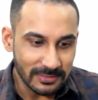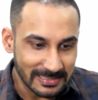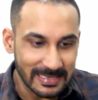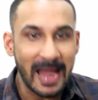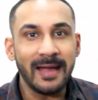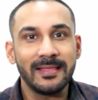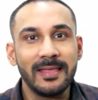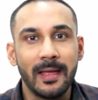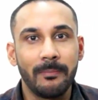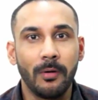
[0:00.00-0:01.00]
just land at
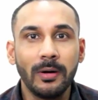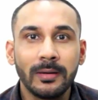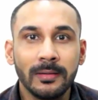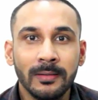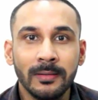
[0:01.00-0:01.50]
the airport